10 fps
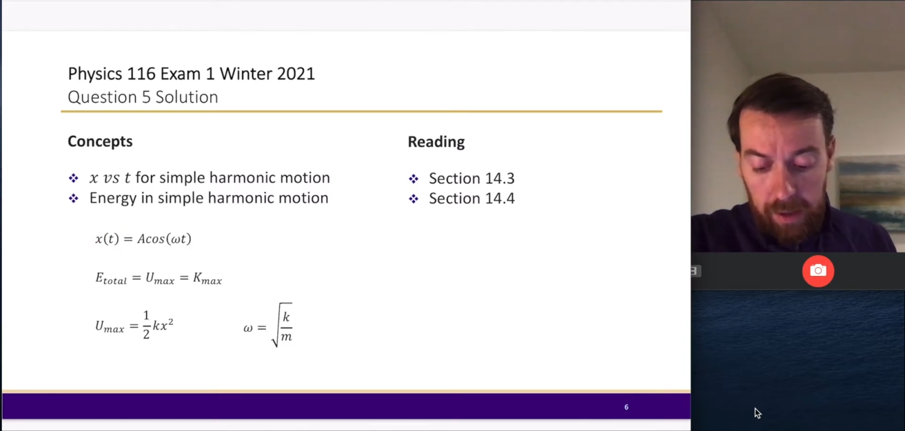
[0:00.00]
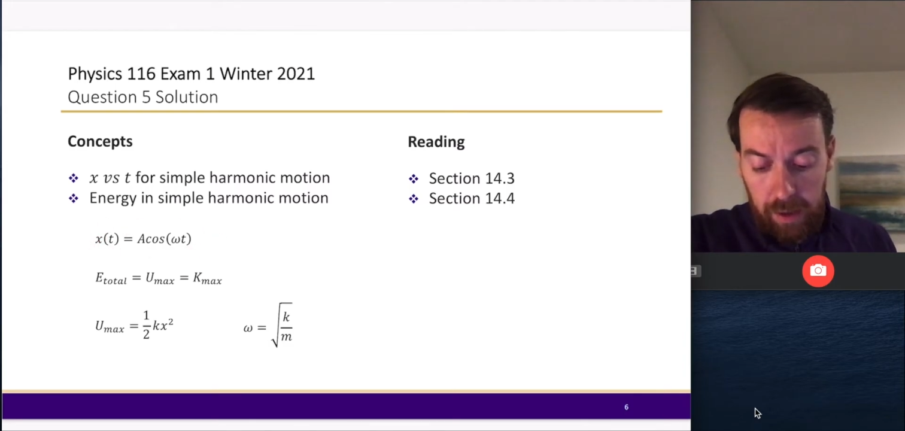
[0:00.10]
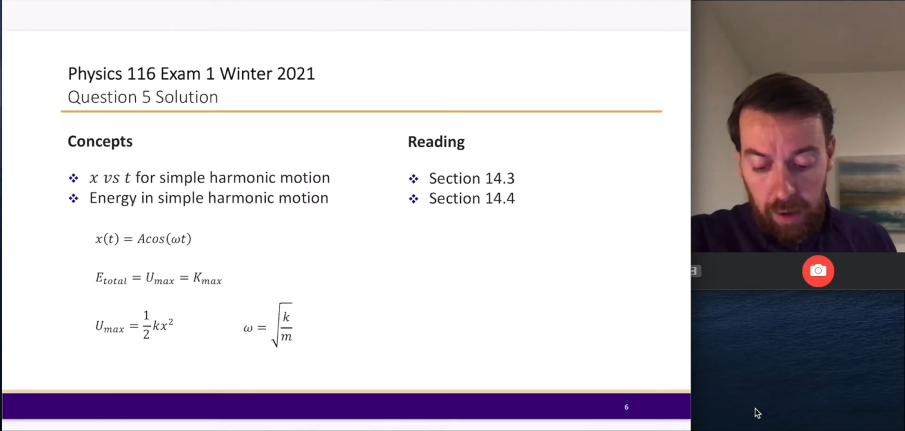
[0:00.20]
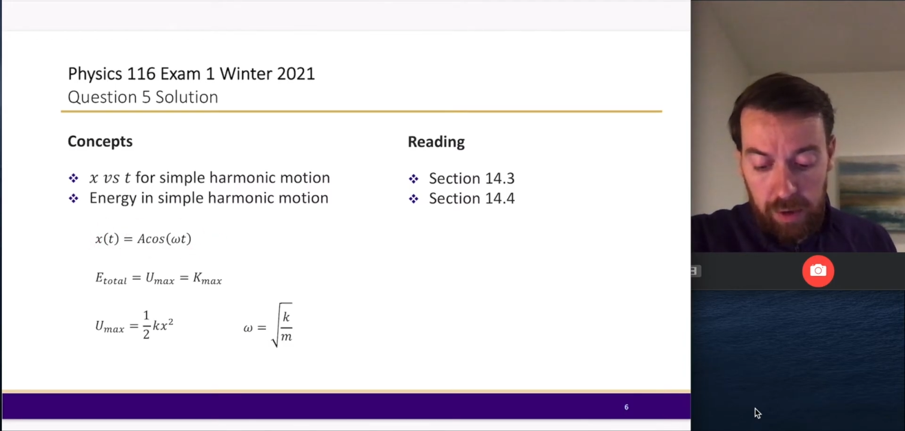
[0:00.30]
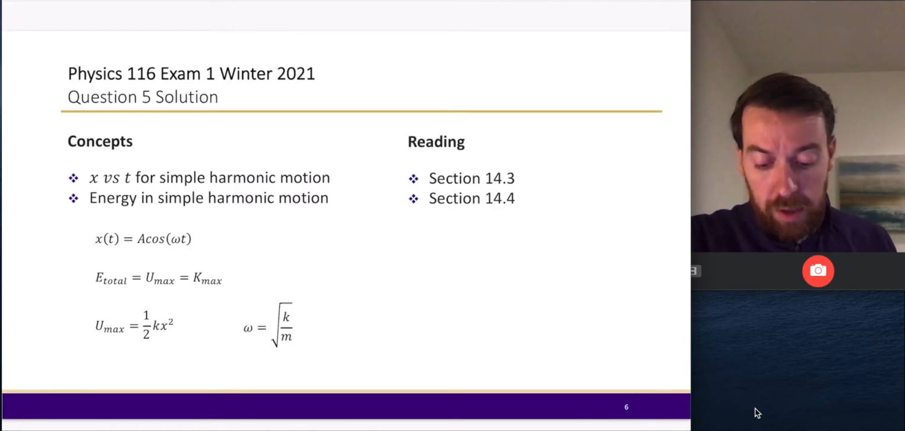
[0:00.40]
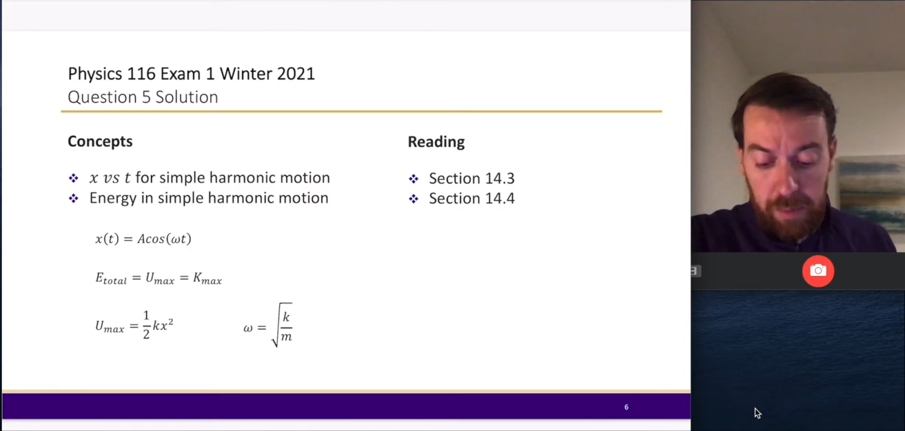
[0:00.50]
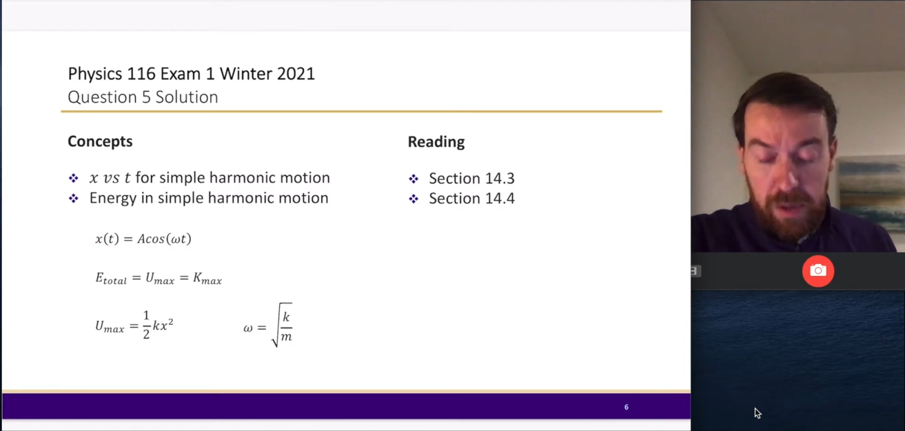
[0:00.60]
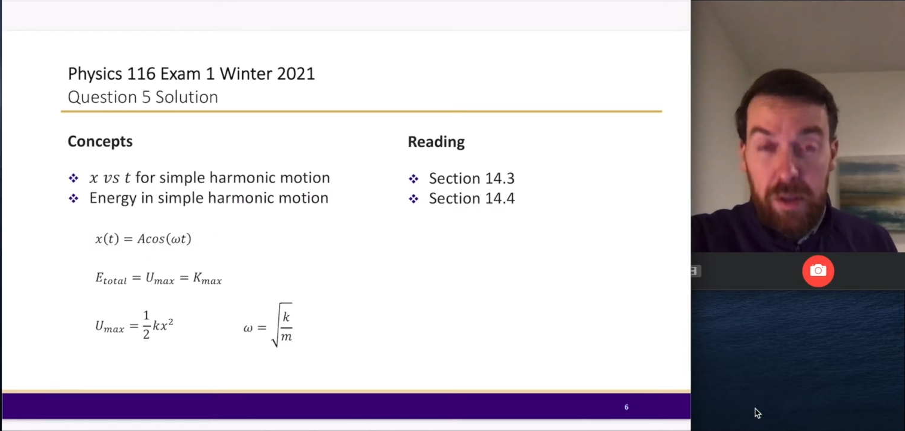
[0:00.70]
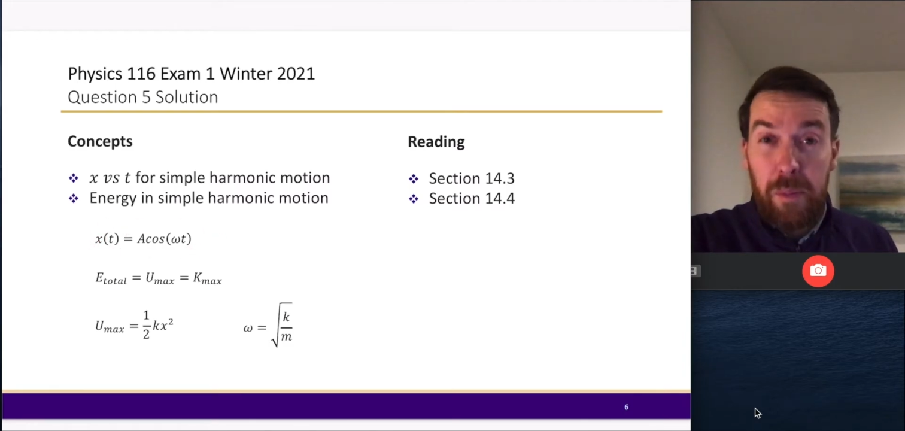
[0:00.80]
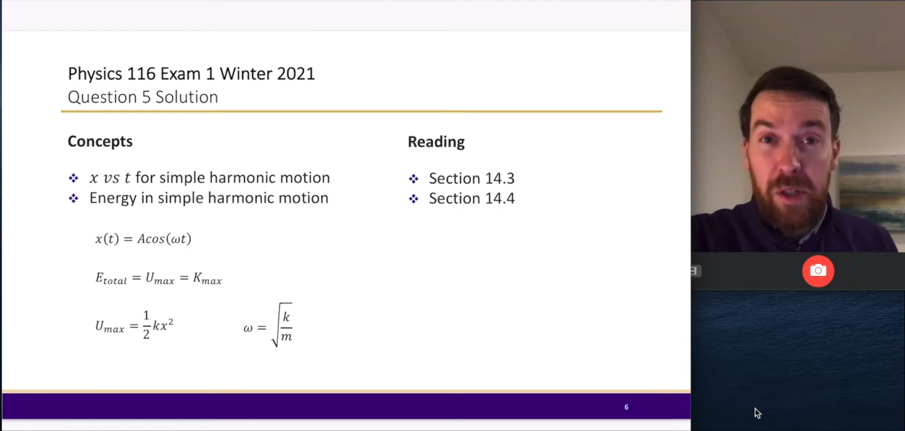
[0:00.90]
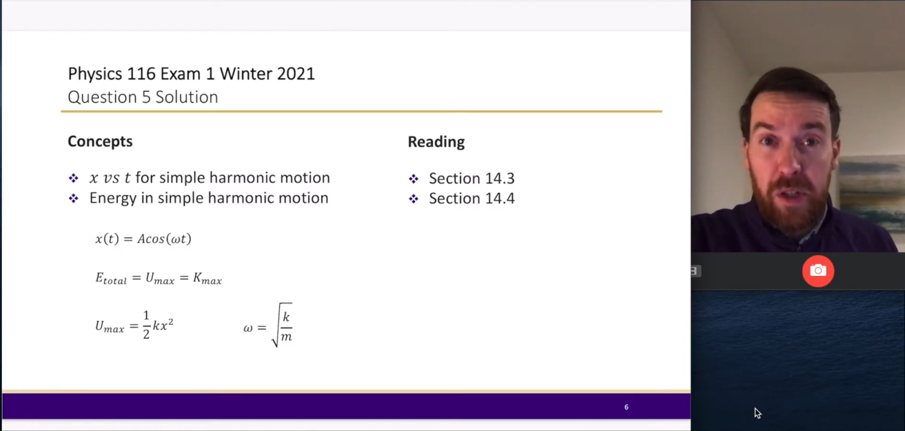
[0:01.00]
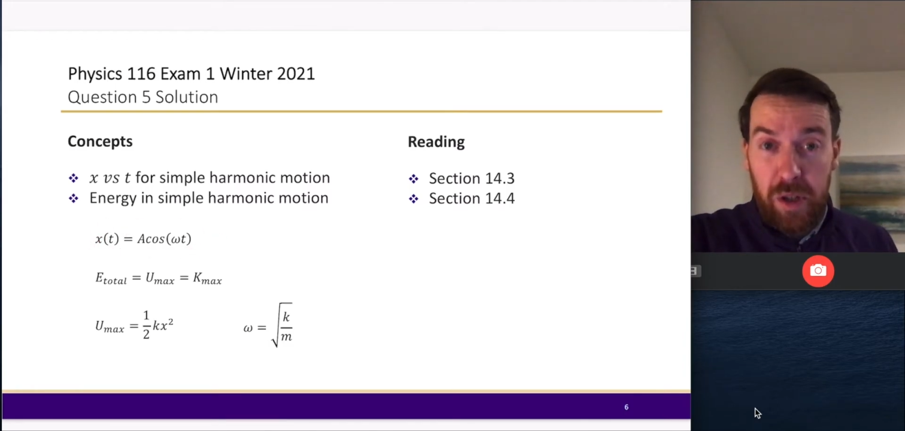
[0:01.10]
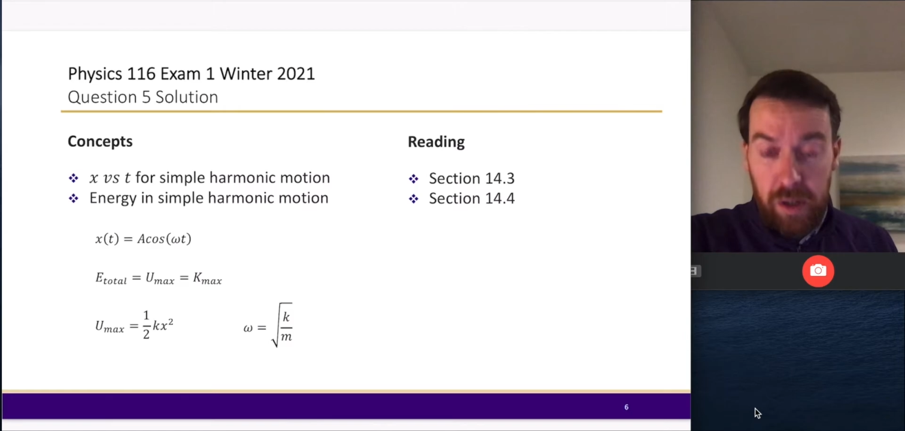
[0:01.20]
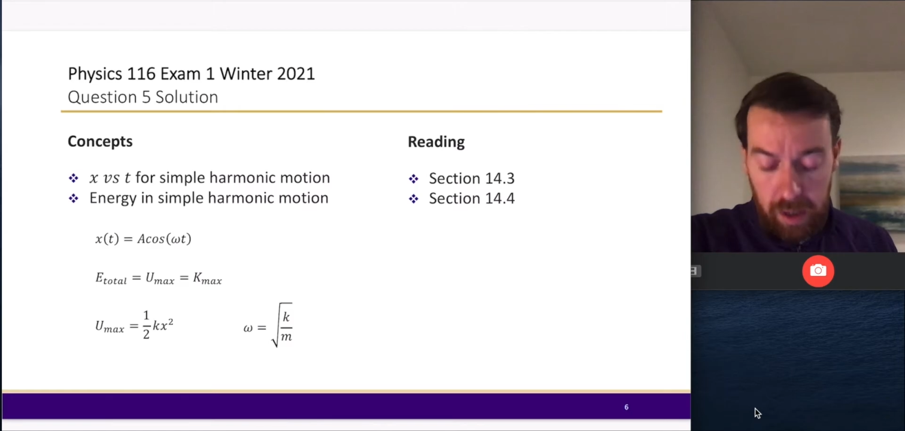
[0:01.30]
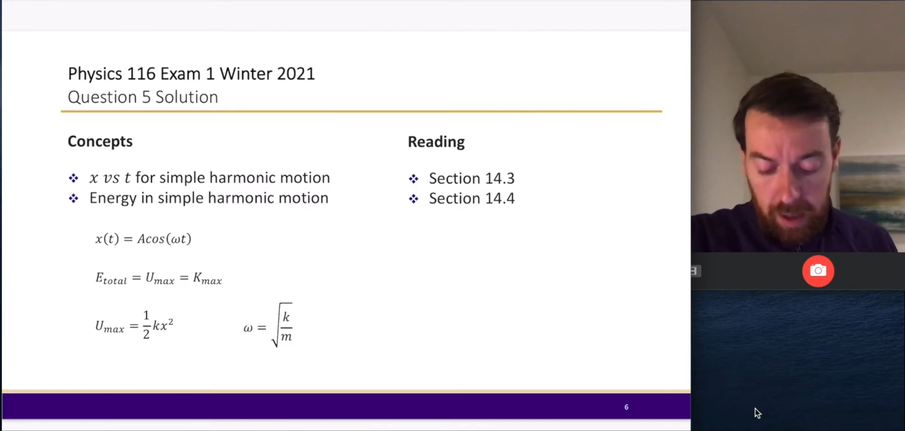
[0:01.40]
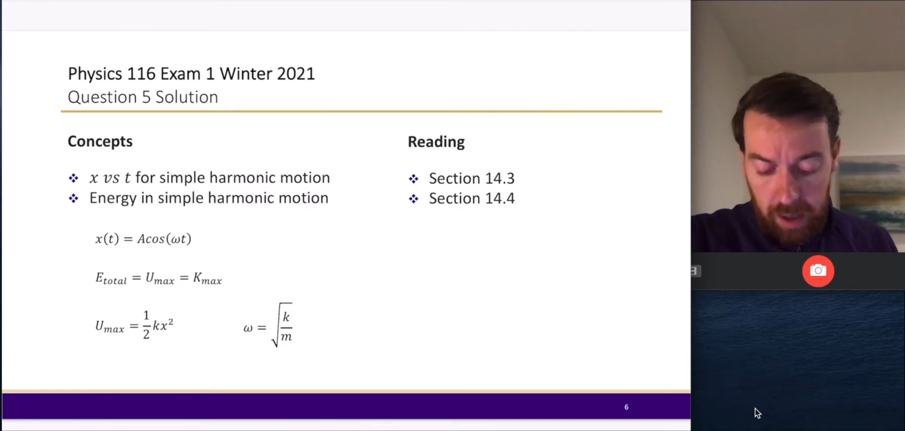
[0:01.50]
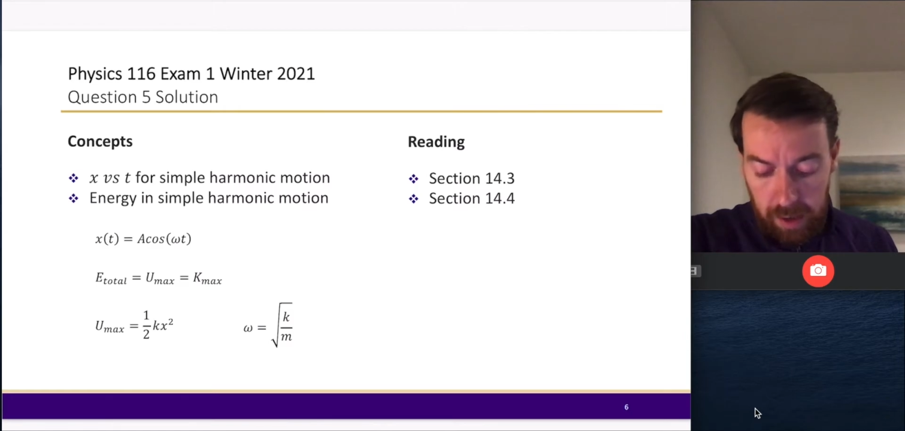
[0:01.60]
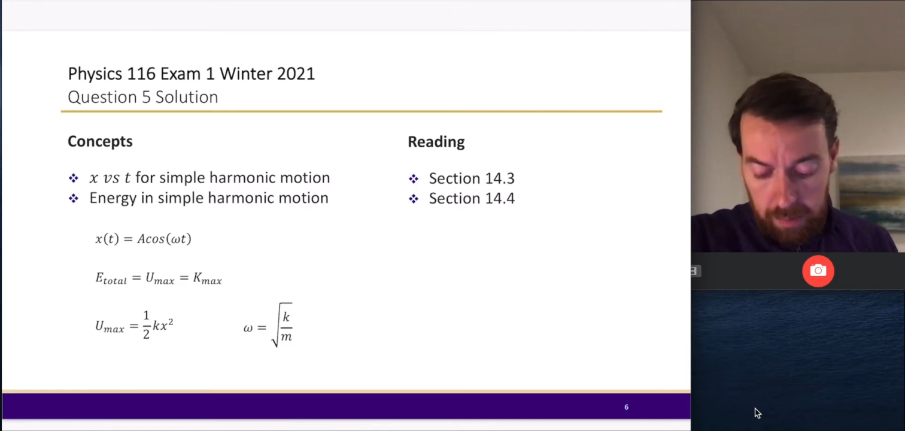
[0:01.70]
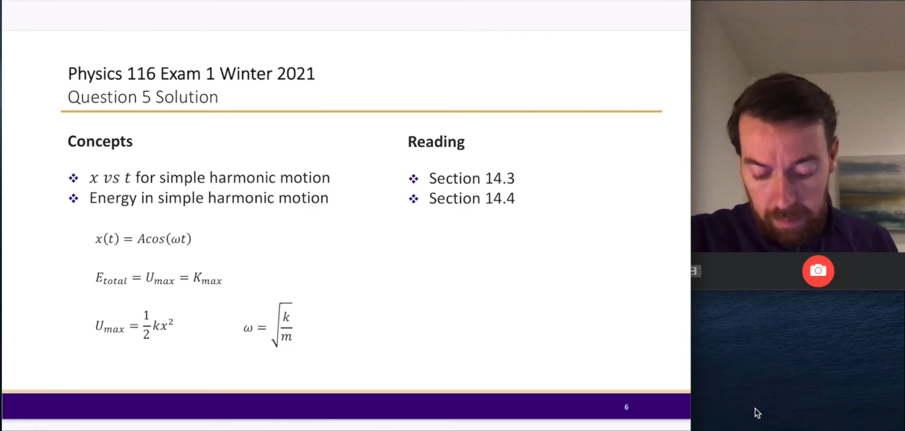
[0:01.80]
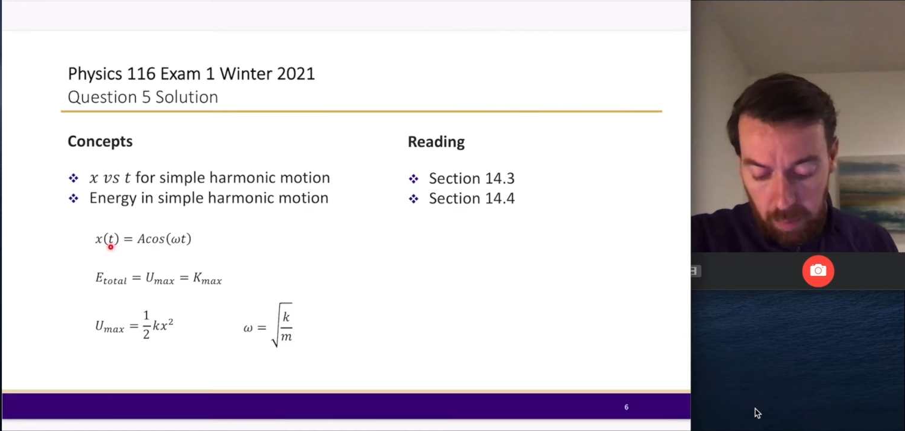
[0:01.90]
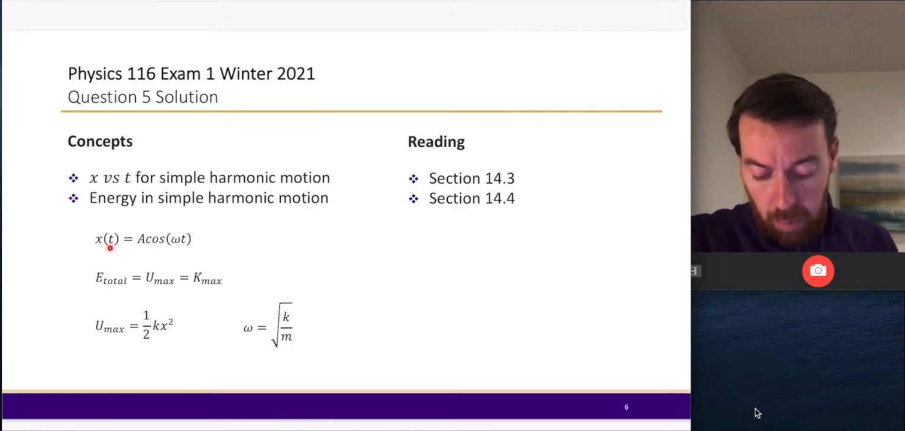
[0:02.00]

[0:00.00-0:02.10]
looks at the position.